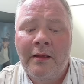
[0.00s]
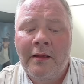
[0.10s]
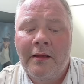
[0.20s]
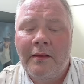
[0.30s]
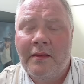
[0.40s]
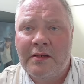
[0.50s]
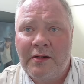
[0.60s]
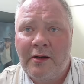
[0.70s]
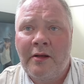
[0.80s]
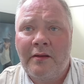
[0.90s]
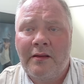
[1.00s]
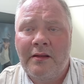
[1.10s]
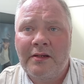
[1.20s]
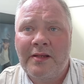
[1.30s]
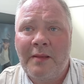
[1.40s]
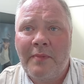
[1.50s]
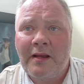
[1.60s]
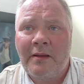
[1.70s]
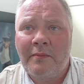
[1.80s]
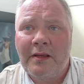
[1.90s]
There's a lot of things that Ben
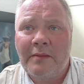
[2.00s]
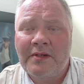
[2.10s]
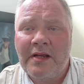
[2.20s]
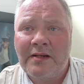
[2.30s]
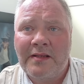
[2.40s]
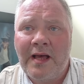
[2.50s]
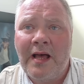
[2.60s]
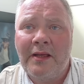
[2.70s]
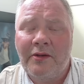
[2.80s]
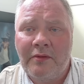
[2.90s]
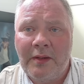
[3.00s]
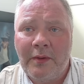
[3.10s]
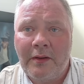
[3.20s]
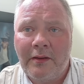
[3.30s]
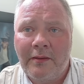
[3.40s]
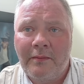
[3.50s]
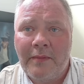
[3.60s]
Habib says that I agree with,